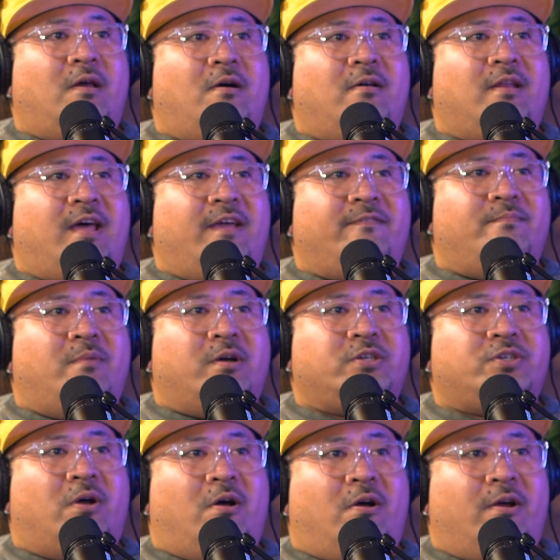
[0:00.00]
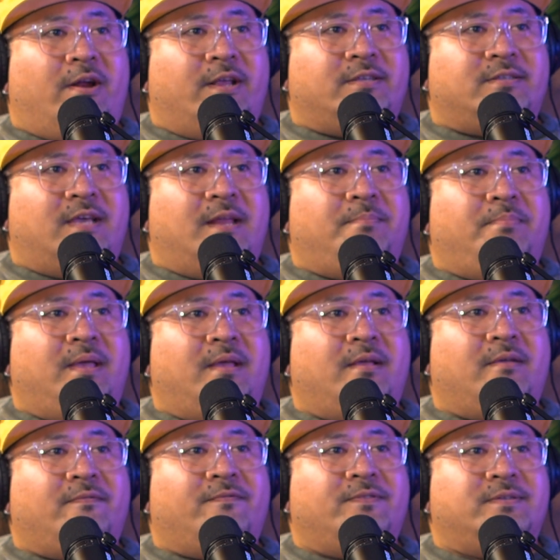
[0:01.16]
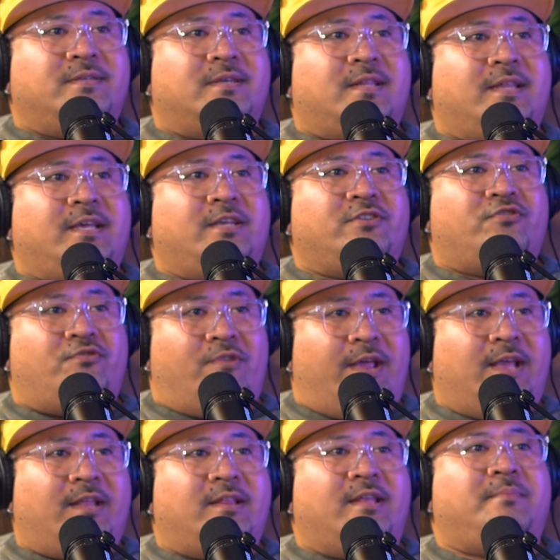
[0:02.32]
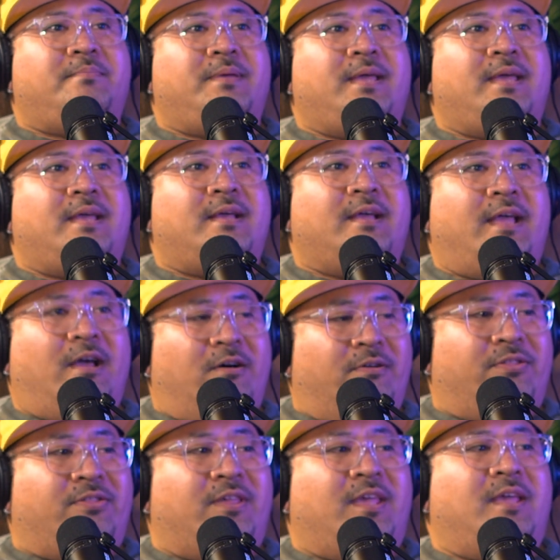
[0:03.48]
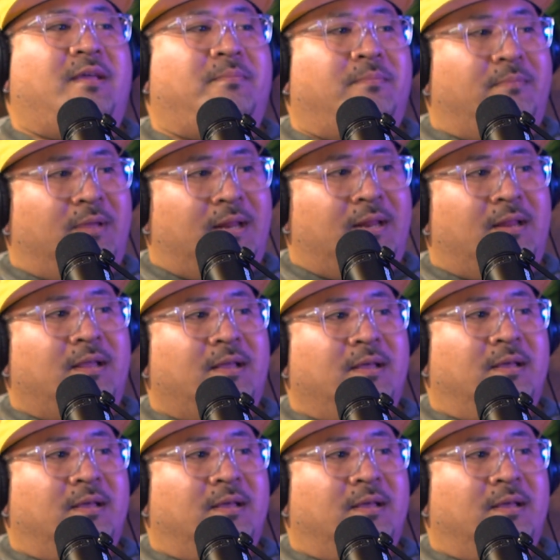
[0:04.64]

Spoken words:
long life martial artist and being physically trained and being healthy and